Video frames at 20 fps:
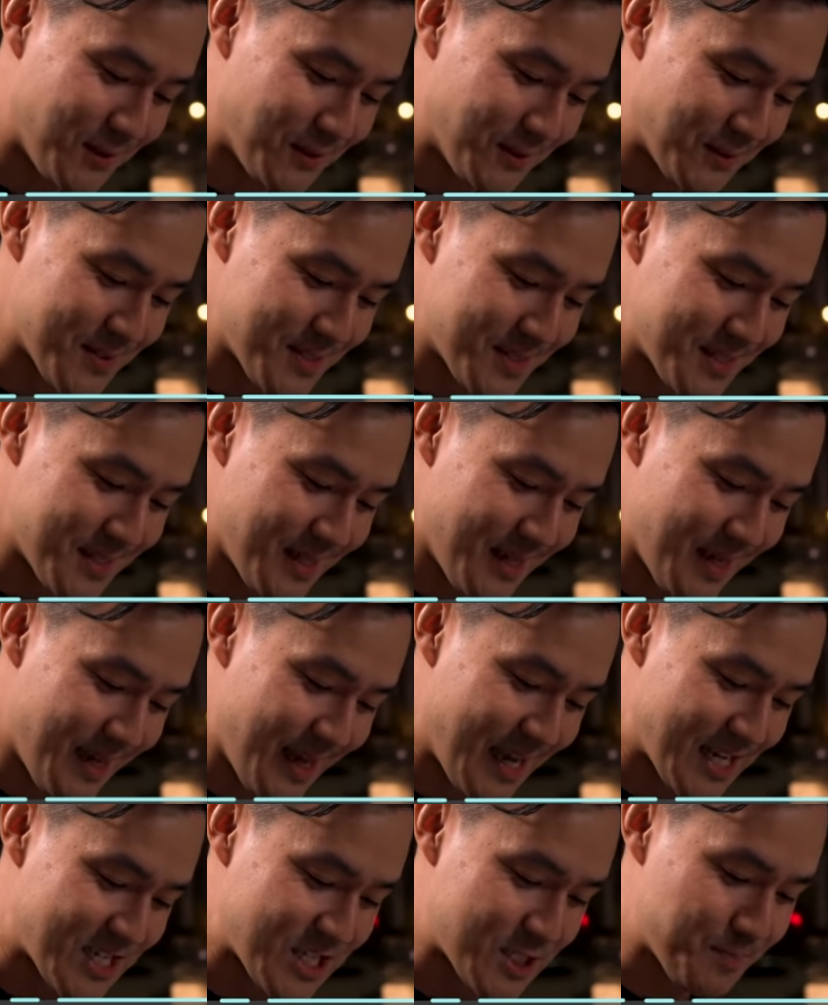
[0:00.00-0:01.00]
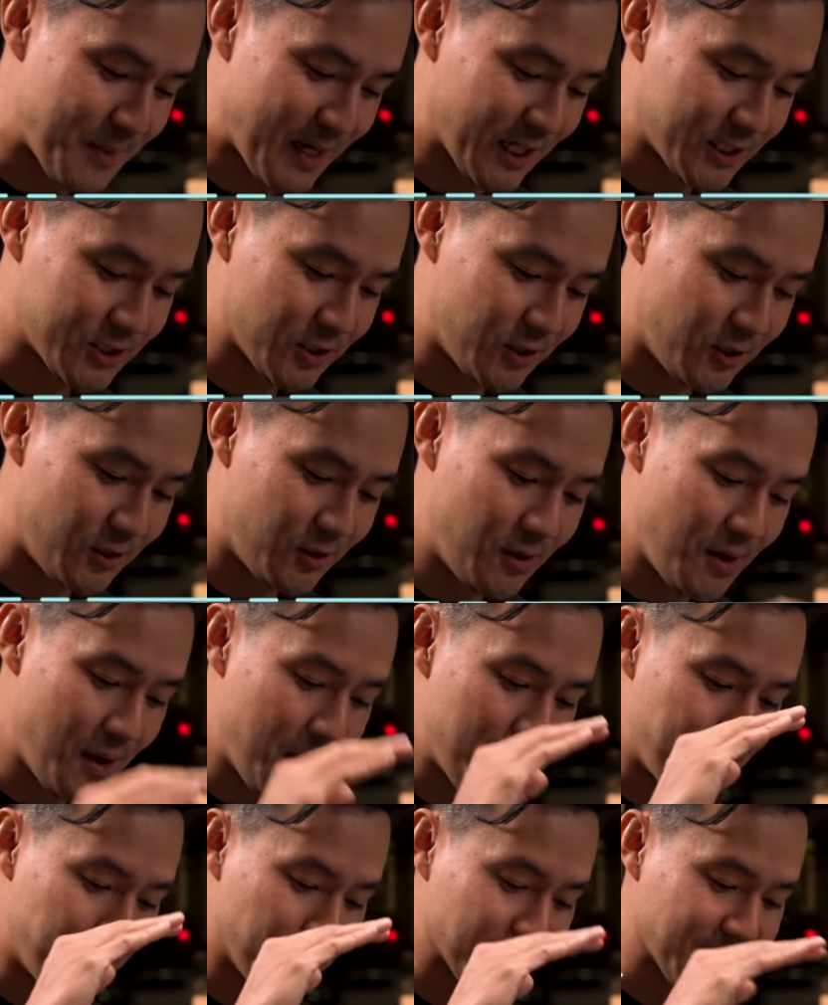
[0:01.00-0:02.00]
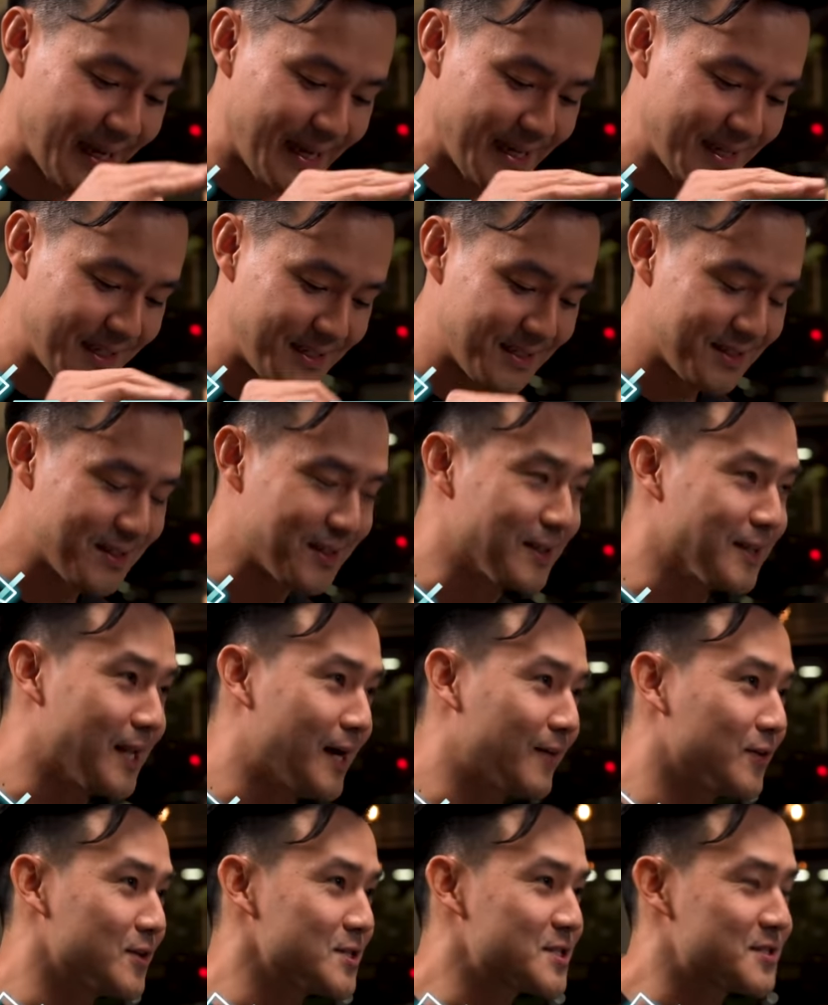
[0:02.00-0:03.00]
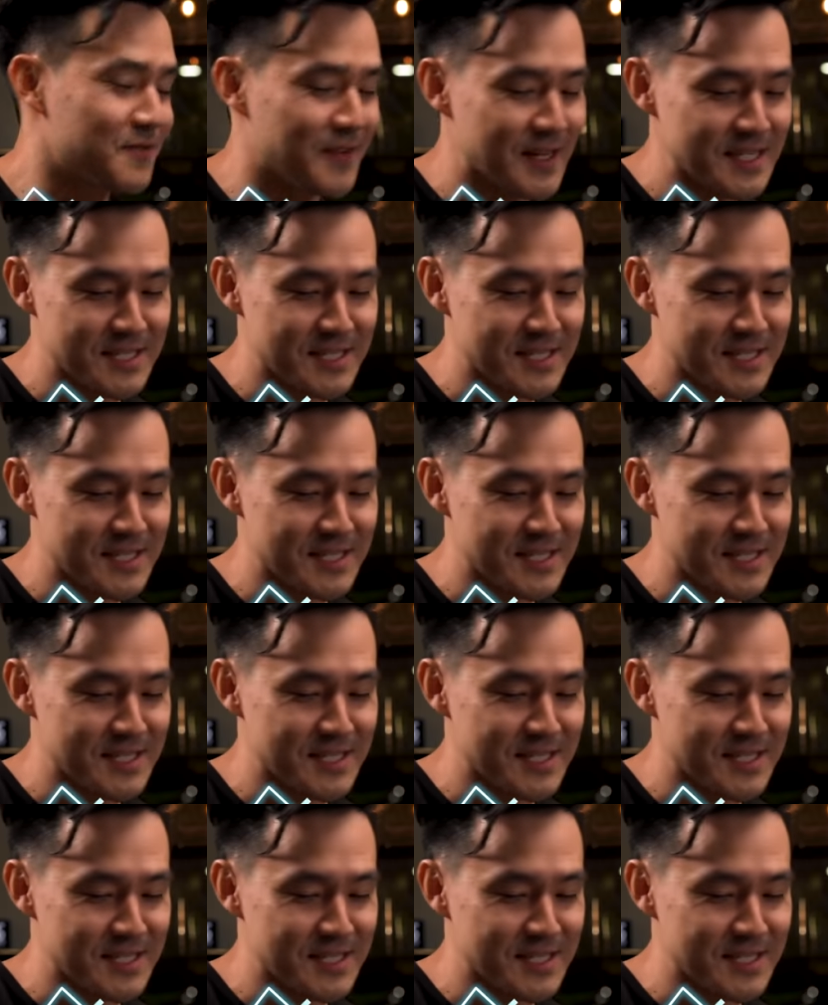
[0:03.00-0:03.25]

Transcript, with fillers: holds a special blank lovers